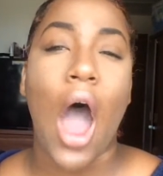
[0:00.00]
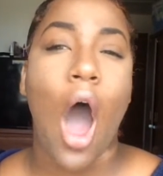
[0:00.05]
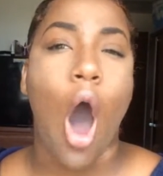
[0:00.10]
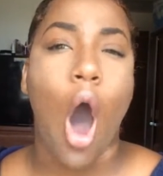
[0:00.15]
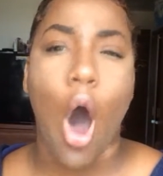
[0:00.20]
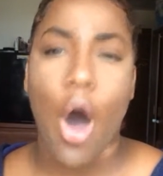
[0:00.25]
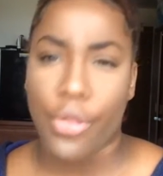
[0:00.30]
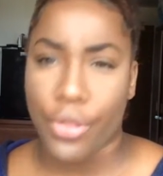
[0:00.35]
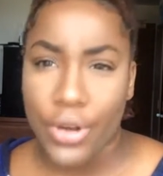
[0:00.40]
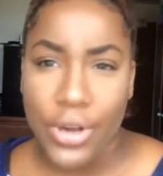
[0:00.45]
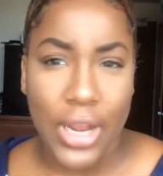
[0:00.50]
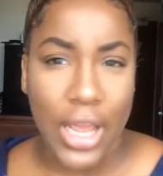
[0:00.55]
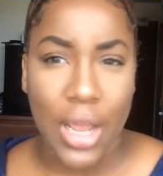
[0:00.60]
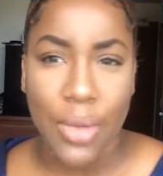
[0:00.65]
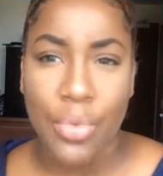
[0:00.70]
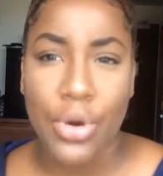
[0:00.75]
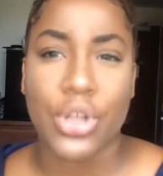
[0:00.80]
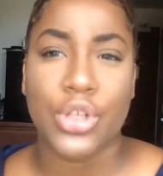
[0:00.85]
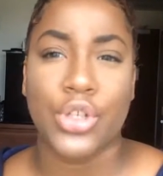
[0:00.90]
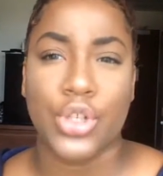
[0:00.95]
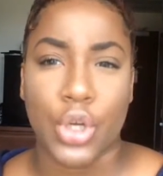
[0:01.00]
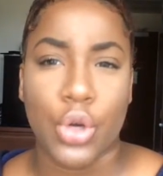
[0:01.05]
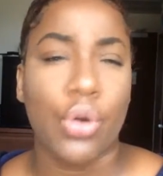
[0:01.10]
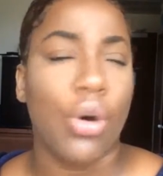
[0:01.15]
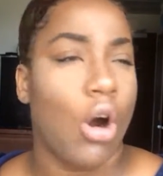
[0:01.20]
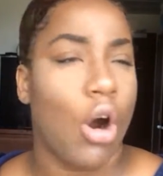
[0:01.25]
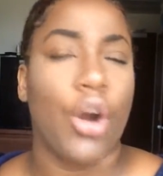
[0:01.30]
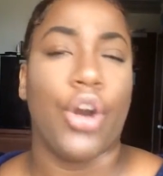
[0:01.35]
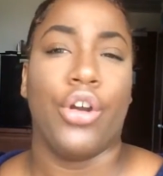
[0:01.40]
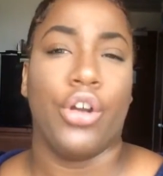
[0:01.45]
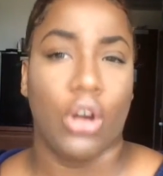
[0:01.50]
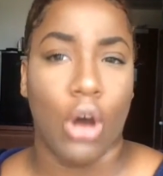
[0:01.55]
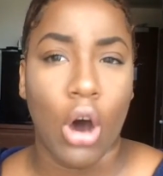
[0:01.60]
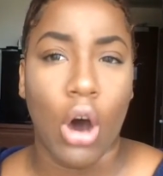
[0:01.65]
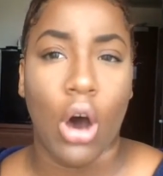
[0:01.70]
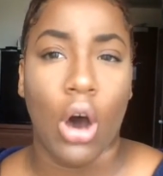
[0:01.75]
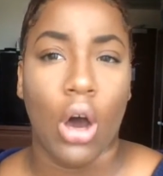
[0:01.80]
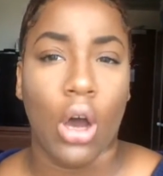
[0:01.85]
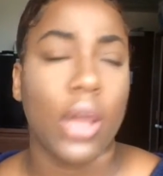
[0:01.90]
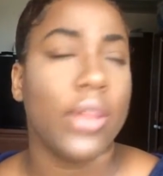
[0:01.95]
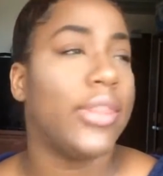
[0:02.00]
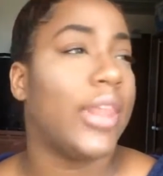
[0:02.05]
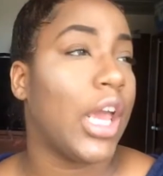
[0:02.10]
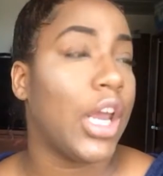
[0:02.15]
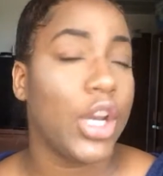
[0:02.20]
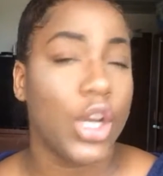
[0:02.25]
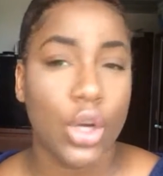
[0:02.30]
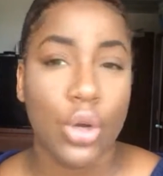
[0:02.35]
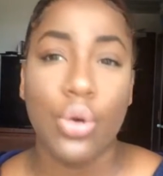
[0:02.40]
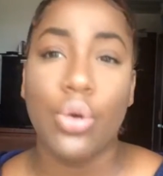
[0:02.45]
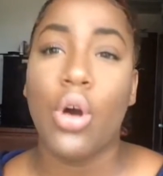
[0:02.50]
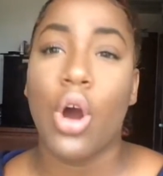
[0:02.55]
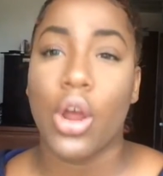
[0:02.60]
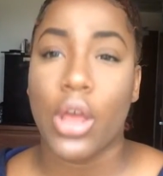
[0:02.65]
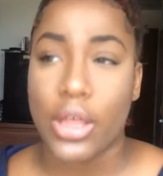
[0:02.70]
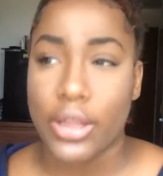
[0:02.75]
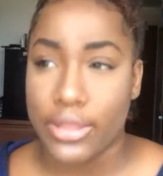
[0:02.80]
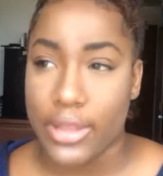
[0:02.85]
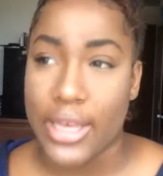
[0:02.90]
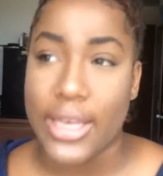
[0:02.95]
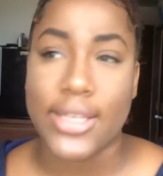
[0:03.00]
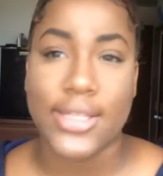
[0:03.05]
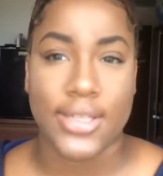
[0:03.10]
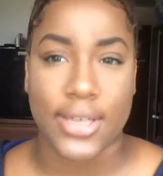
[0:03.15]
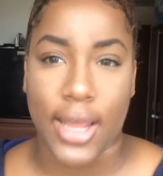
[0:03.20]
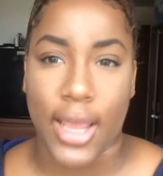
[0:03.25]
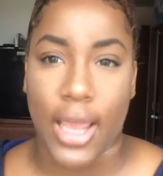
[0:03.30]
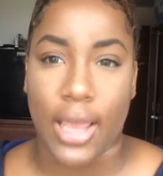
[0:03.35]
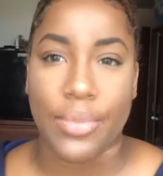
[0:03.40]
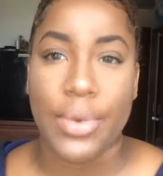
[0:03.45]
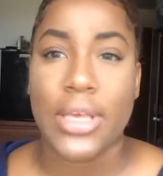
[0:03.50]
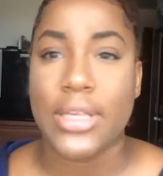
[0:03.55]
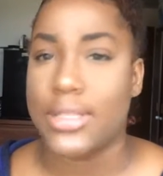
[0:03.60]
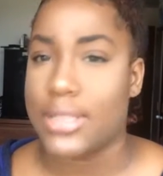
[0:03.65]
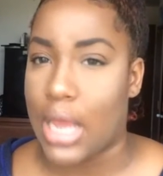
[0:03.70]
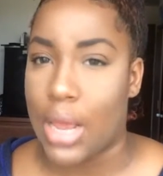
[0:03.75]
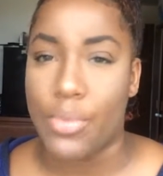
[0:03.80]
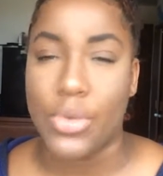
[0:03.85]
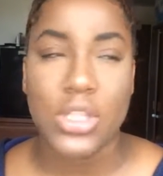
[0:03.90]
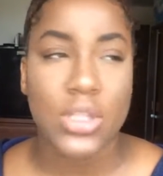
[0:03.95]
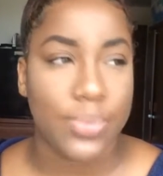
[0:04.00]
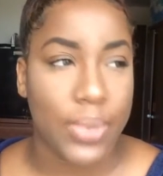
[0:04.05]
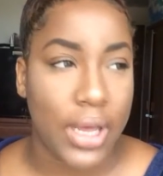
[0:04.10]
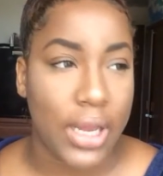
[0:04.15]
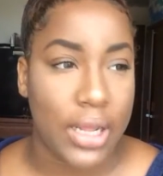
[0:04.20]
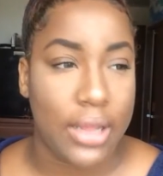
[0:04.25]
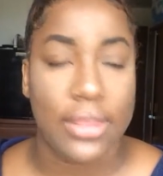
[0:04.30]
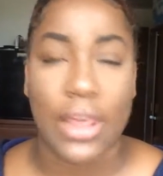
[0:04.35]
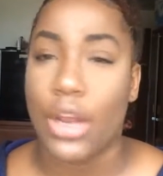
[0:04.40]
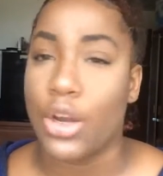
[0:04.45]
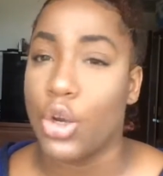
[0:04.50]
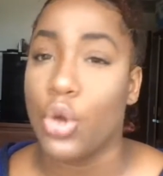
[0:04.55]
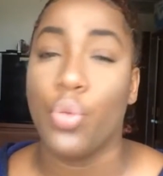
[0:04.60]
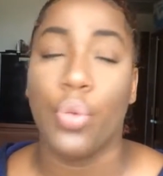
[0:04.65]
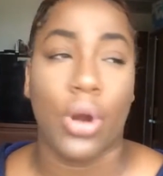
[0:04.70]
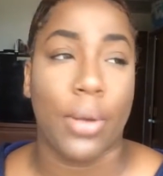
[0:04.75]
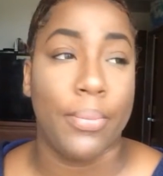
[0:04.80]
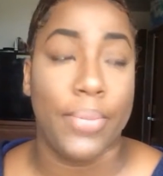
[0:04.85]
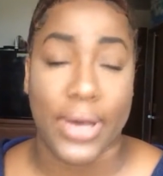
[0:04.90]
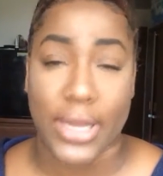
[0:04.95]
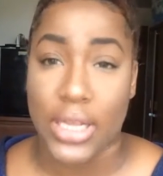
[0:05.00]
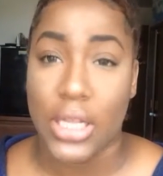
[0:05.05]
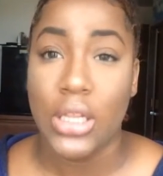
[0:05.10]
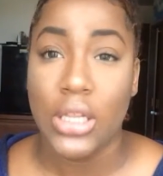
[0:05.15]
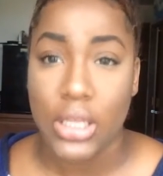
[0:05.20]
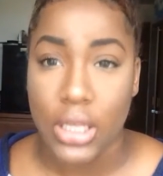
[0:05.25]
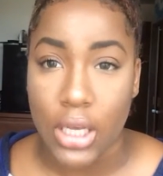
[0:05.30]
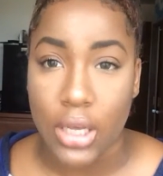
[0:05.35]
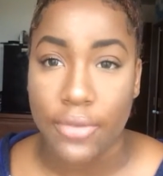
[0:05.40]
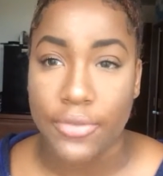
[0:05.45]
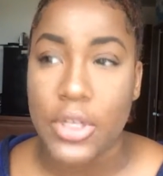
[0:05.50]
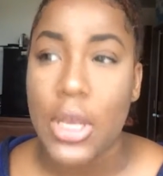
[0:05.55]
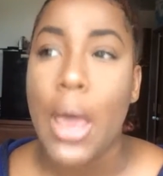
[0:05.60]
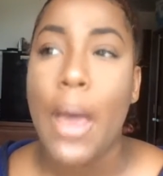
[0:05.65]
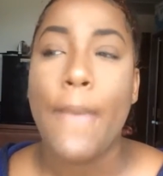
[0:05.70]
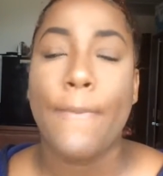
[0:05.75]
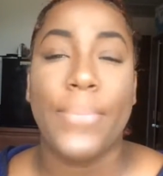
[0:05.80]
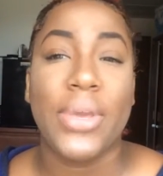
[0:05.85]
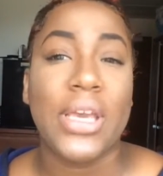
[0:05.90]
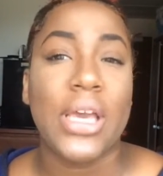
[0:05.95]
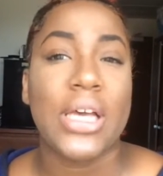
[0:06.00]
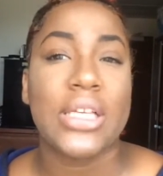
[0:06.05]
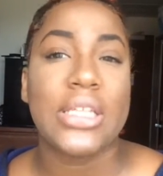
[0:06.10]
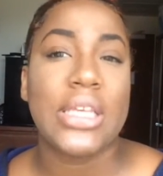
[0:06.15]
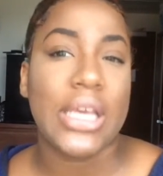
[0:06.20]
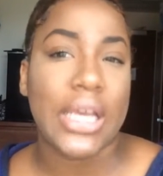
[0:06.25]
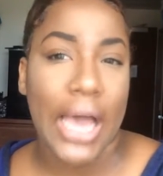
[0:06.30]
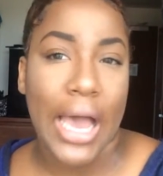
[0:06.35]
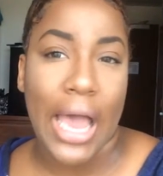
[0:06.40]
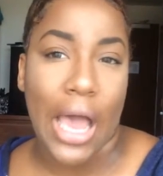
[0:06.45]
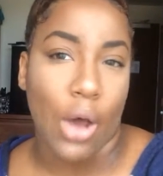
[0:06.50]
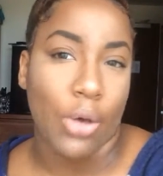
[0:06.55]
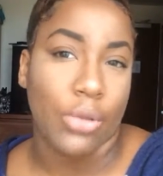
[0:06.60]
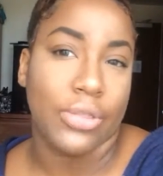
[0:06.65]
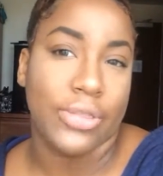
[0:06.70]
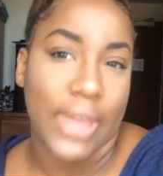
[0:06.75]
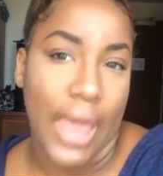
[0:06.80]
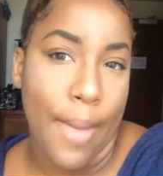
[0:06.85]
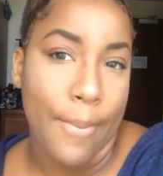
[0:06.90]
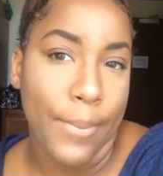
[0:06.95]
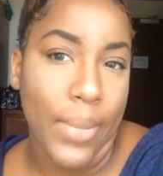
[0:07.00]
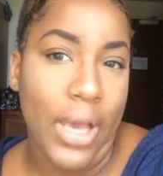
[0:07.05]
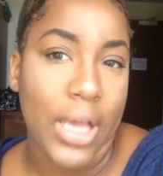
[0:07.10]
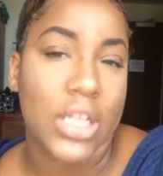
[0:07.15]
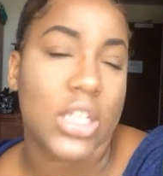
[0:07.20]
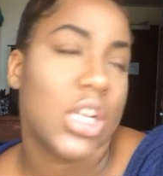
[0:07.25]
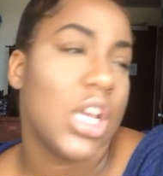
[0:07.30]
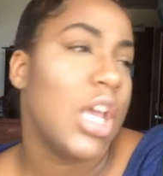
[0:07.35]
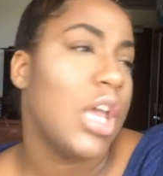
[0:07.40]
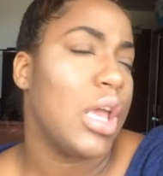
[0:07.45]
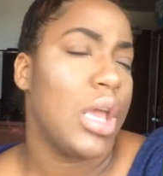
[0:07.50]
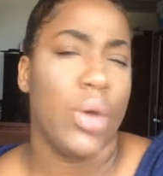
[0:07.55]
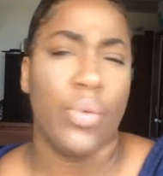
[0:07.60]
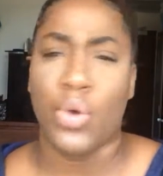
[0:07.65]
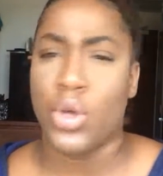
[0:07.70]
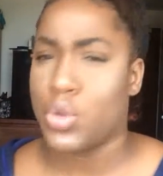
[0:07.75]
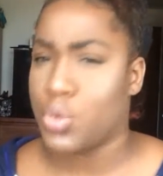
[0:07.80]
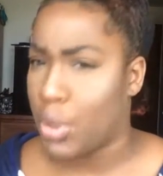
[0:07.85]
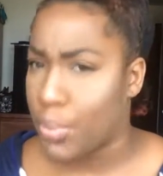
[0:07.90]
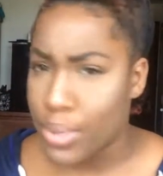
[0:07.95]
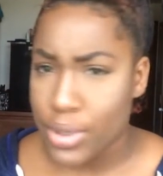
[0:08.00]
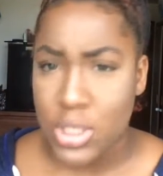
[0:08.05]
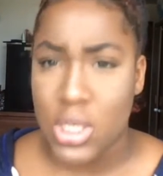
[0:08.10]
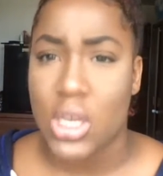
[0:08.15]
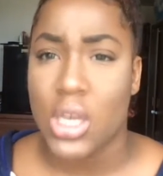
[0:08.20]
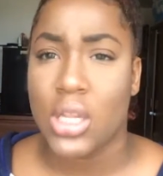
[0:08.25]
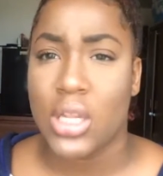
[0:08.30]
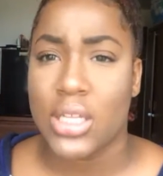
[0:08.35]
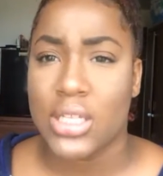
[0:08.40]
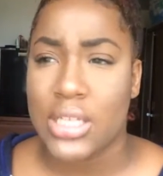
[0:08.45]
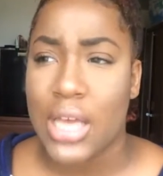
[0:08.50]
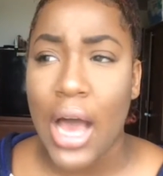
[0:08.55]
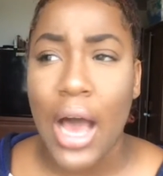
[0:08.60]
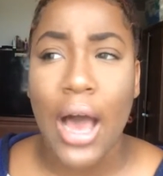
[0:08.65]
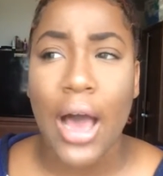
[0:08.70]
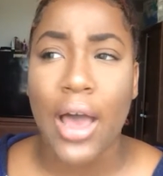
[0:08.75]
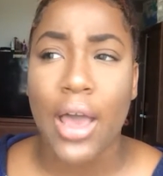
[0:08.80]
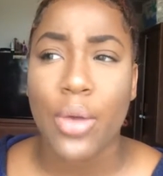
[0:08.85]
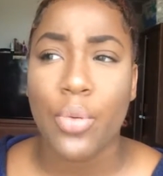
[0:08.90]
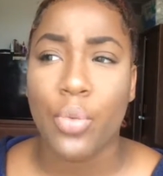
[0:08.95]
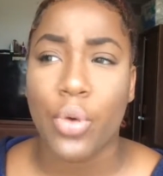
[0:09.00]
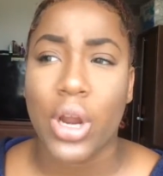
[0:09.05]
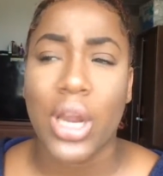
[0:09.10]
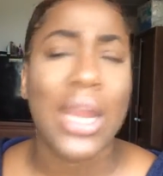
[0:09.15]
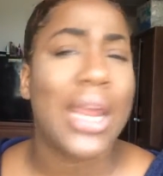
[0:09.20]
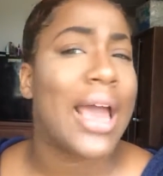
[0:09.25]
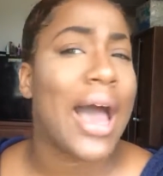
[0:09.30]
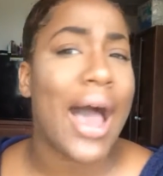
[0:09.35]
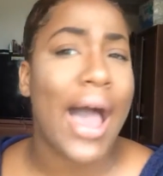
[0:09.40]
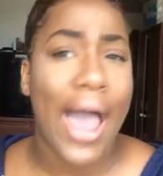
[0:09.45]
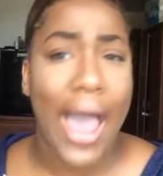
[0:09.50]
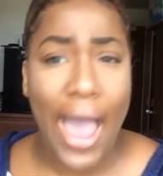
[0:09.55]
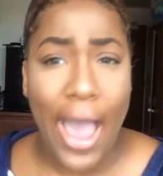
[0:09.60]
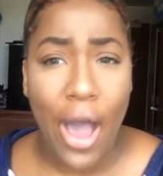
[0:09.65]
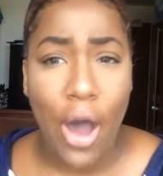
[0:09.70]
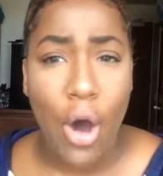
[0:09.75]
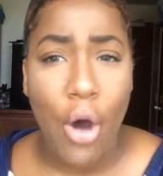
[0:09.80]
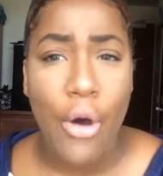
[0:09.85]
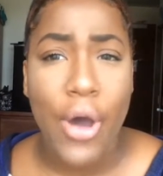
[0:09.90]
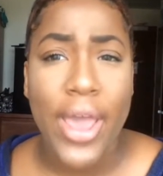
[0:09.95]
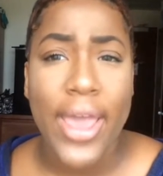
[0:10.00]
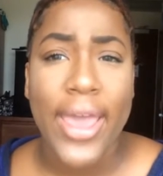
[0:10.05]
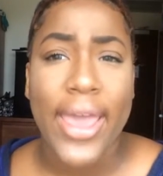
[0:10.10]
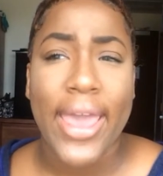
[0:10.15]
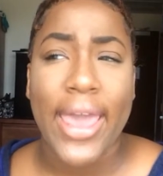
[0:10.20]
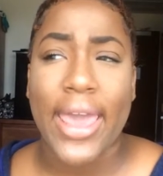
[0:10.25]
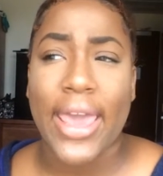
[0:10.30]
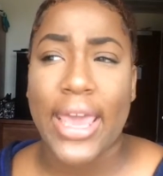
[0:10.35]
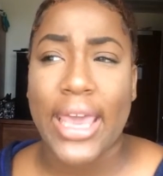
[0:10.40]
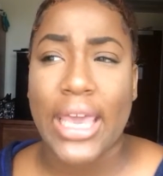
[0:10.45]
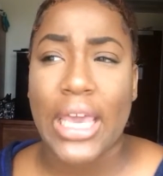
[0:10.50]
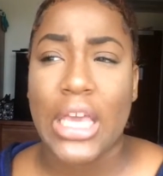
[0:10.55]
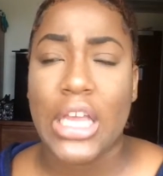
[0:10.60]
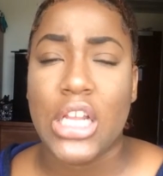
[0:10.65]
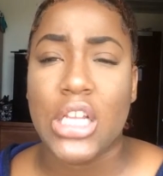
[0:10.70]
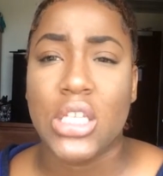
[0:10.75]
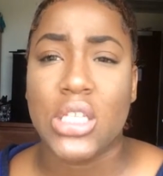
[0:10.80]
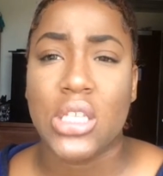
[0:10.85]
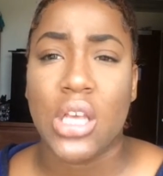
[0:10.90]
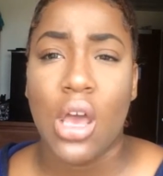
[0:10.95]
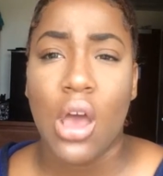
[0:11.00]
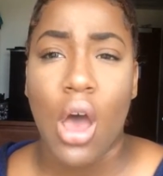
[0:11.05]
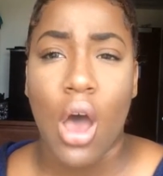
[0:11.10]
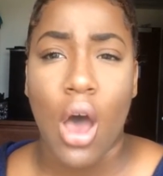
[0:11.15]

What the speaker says: the neighbors knew our dog. They knew his name. His name was Buddy. They knew where Buddy lived because he got out that much. It was one particular time where he got out and